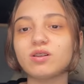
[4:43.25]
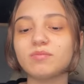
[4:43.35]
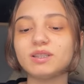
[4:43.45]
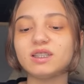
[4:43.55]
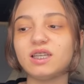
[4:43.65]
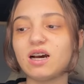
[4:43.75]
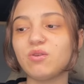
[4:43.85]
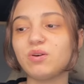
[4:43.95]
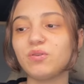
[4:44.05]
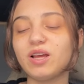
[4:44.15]
them to see how
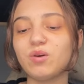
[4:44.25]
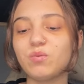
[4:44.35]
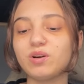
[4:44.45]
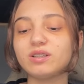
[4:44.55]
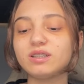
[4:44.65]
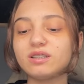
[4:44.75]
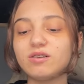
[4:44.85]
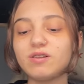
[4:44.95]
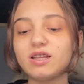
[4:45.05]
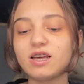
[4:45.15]
it like works and stuff
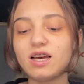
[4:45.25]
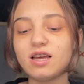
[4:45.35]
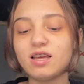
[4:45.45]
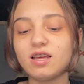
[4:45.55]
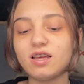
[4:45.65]
like that.